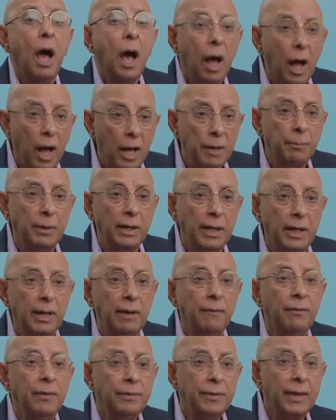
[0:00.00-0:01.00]
I
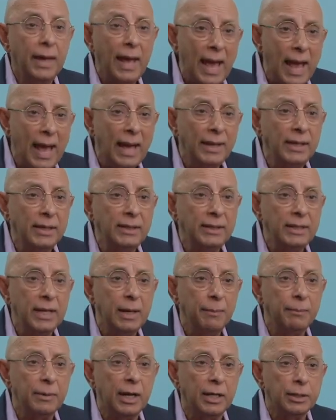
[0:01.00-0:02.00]
believe that adding
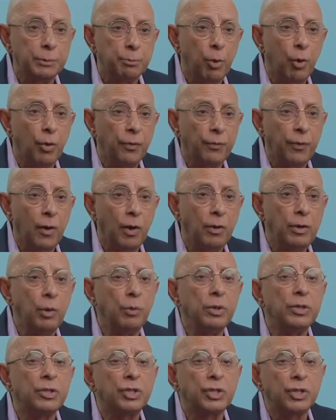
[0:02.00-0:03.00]
DMK's
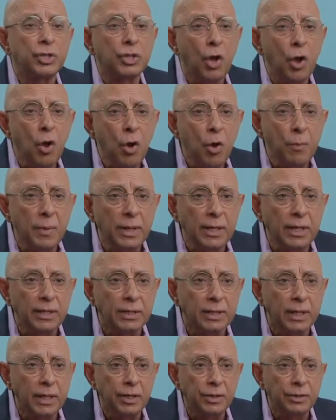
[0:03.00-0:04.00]
portfolio with so many
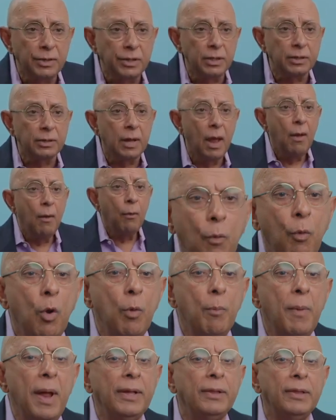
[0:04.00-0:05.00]
synergies
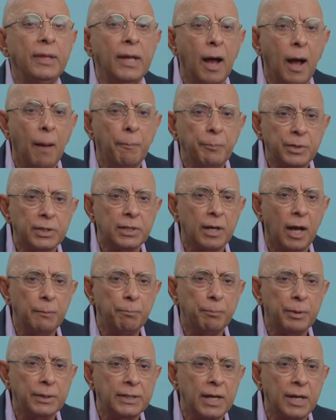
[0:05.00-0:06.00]
will make the
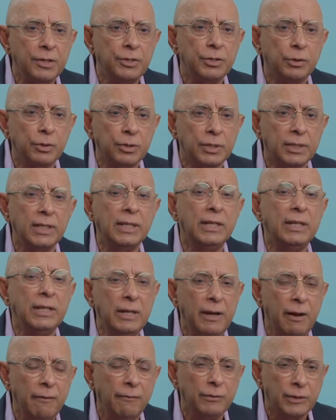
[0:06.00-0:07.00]
upside potential
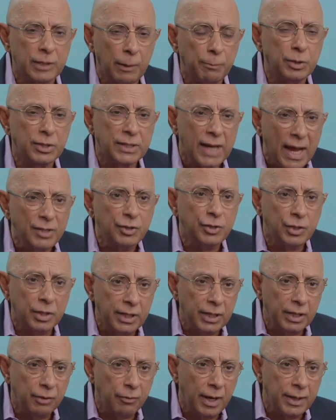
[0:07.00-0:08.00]

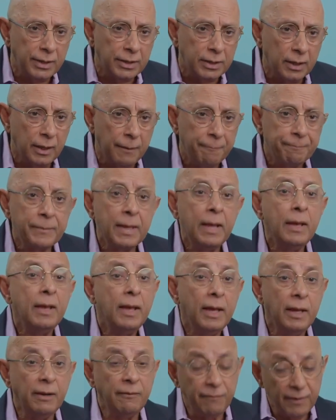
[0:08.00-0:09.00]
substantially greater.
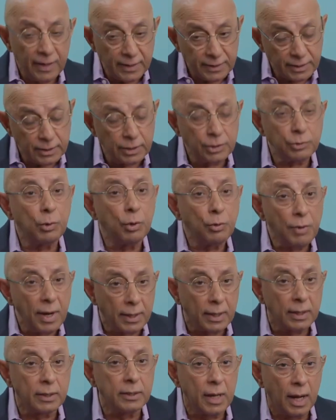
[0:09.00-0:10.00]
Investors will
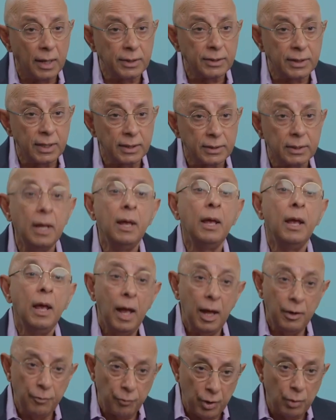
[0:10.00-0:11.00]
recognize this
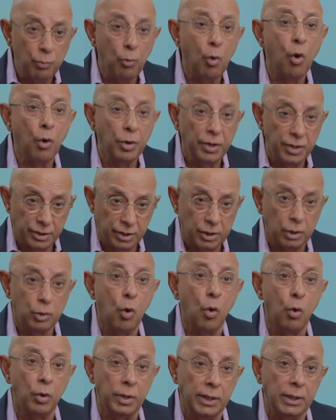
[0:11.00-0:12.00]
and reward us
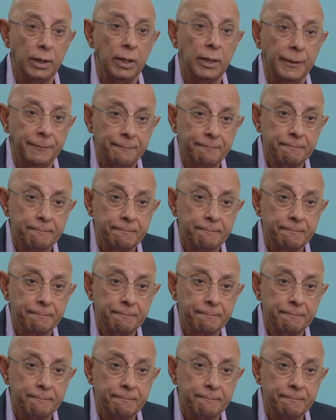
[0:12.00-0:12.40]
accordingly.